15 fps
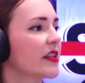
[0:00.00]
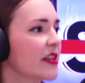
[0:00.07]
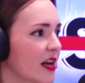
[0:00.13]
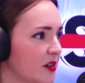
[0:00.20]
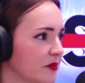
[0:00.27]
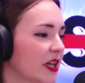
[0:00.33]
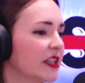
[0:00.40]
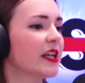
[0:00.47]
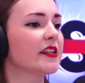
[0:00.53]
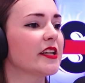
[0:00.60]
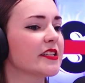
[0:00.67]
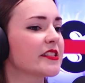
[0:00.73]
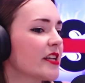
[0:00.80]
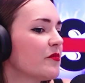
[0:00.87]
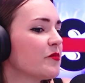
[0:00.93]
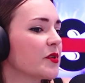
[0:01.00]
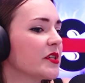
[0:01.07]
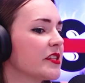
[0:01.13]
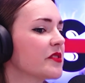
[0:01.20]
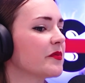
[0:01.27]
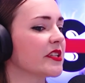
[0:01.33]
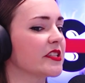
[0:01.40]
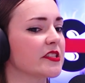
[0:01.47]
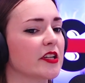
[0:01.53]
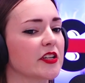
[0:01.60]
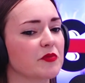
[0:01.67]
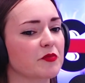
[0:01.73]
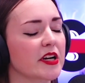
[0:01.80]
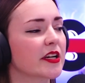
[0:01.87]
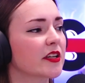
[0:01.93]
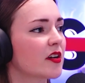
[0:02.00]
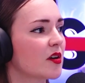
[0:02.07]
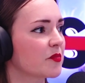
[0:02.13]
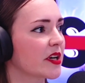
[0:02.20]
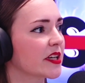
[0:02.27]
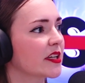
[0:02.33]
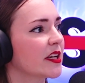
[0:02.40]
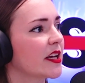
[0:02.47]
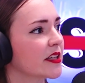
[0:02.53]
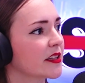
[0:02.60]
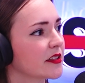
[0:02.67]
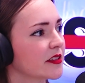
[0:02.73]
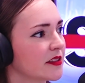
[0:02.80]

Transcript: Yeah, and then there's temporary disabilities, like you break an arm, break a leg.